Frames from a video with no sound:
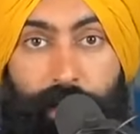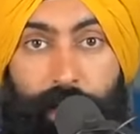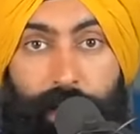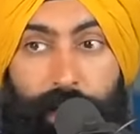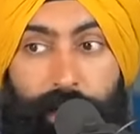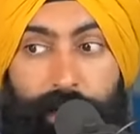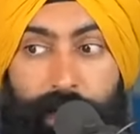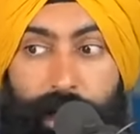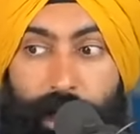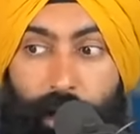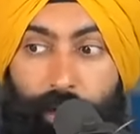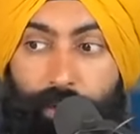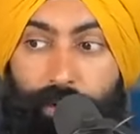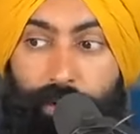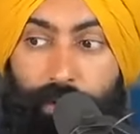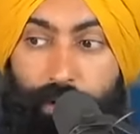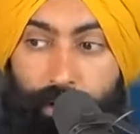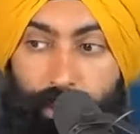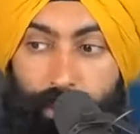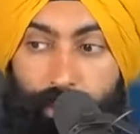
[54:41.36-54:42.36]
And now
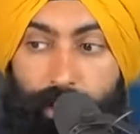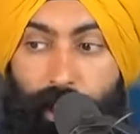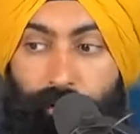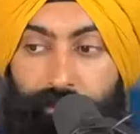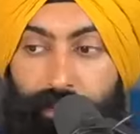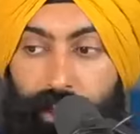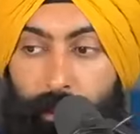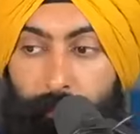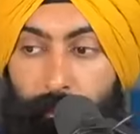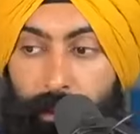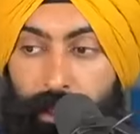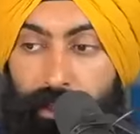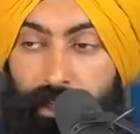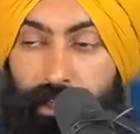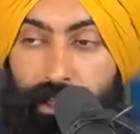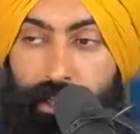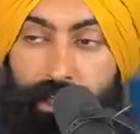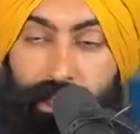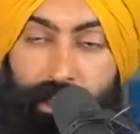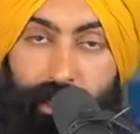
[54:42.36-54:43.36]
you have the
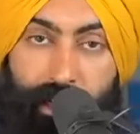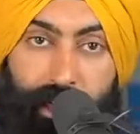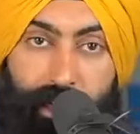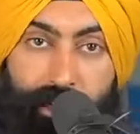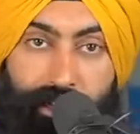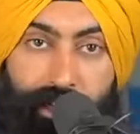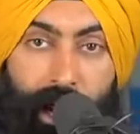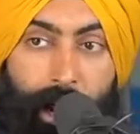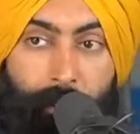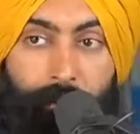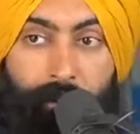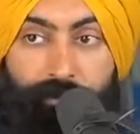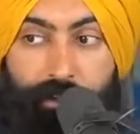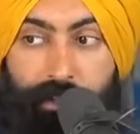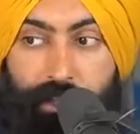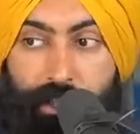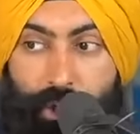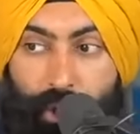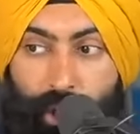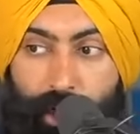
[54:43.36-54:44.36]
ability to get on top of
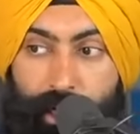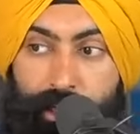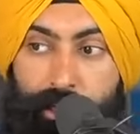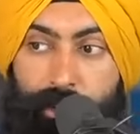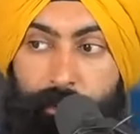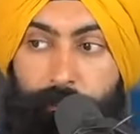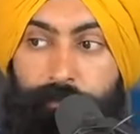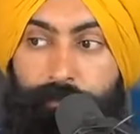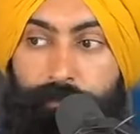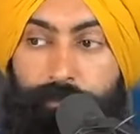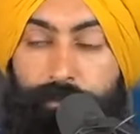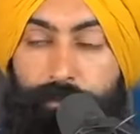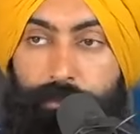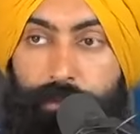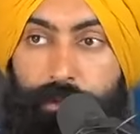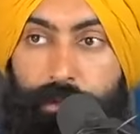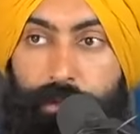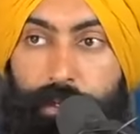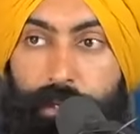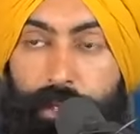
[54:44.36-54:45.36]
this trend
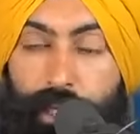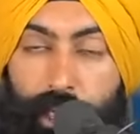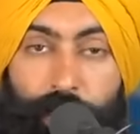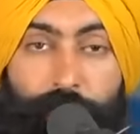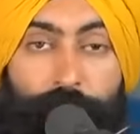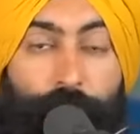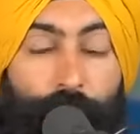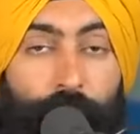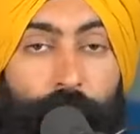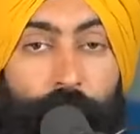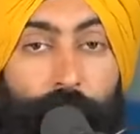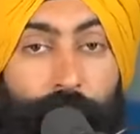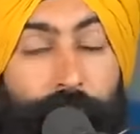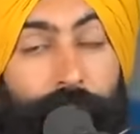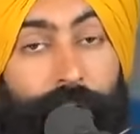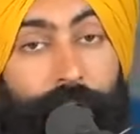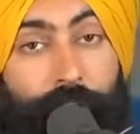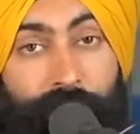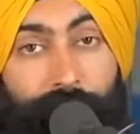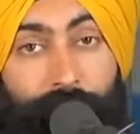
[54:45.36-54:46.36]
if you are
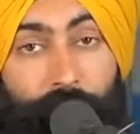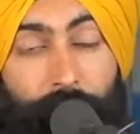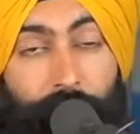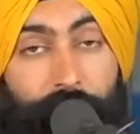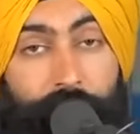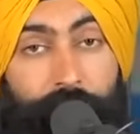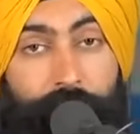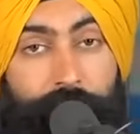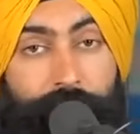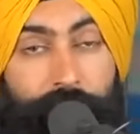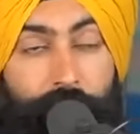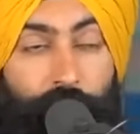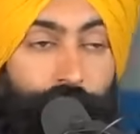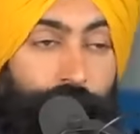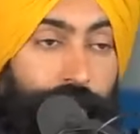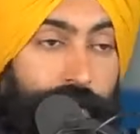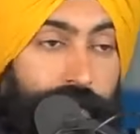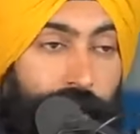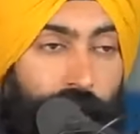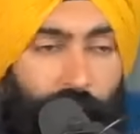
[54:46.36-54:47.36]
looking to earn more money. Now, if
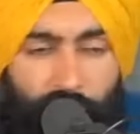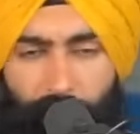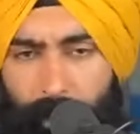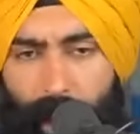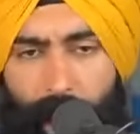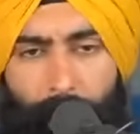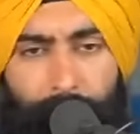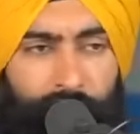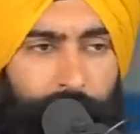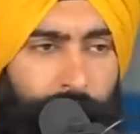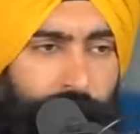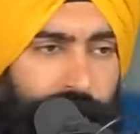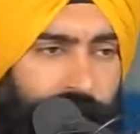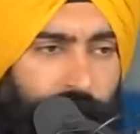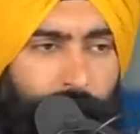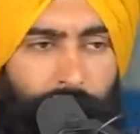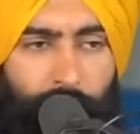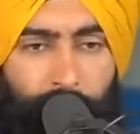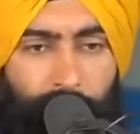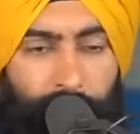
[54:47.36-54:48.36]
you're saying, oh, I'm happy at my
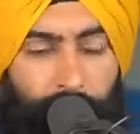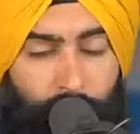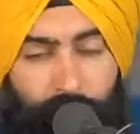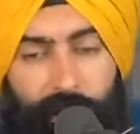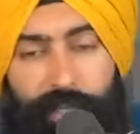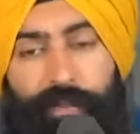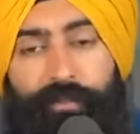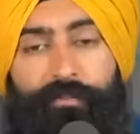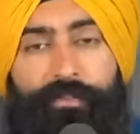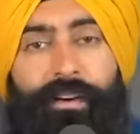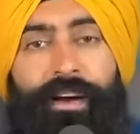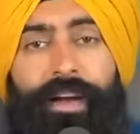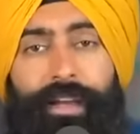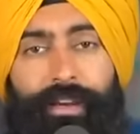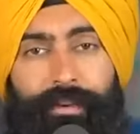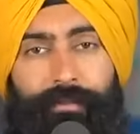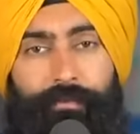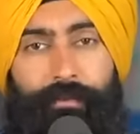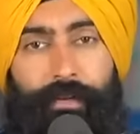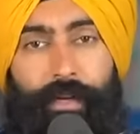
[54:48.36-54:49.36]
job, I make more money,
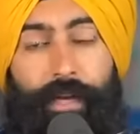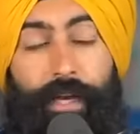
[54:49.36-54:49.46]
fine.